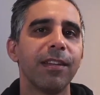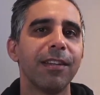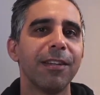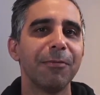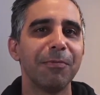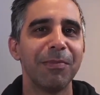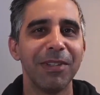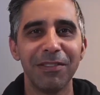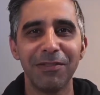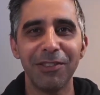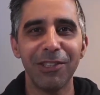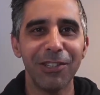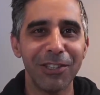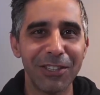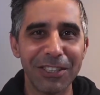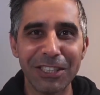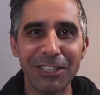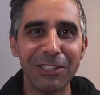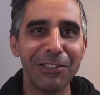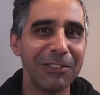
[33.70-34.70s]
But if you're
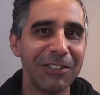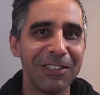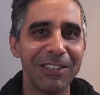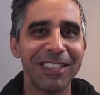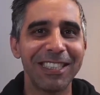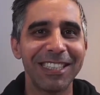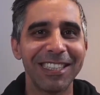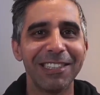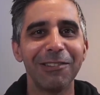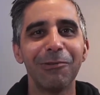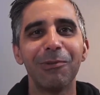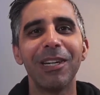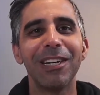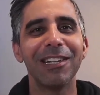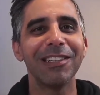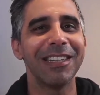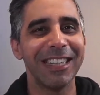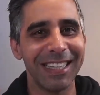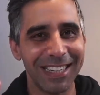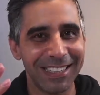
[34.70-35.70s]
a new user,
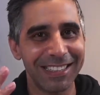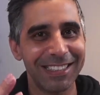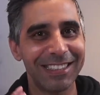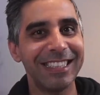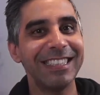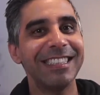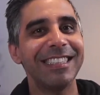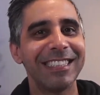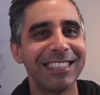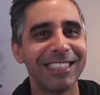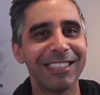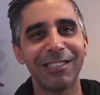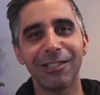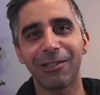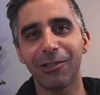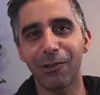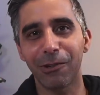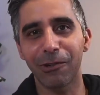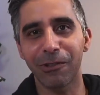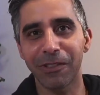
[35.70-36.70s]
well, this is the
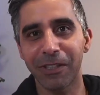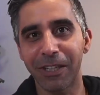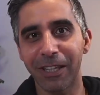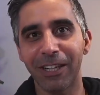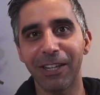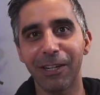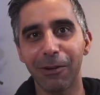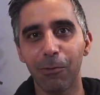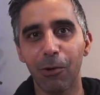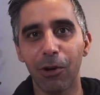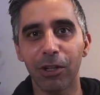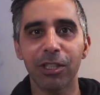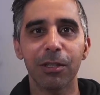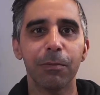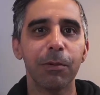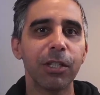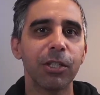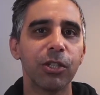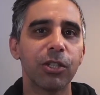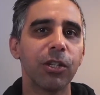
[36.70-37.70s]
tutorial you're going to watch. I'm
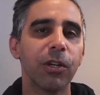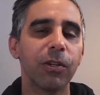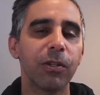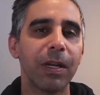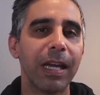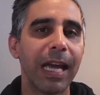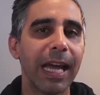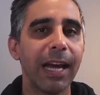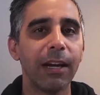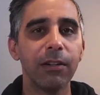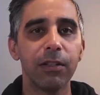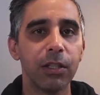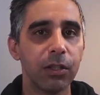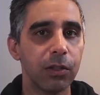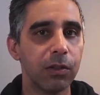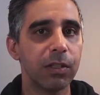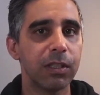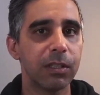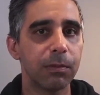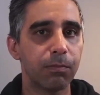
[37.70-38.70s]
going to show you how to
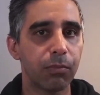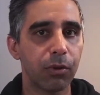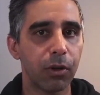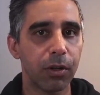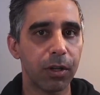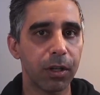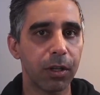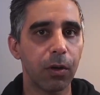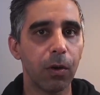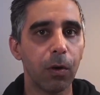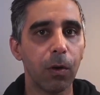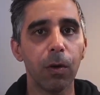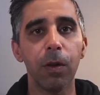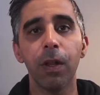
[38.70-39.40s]
use the protocol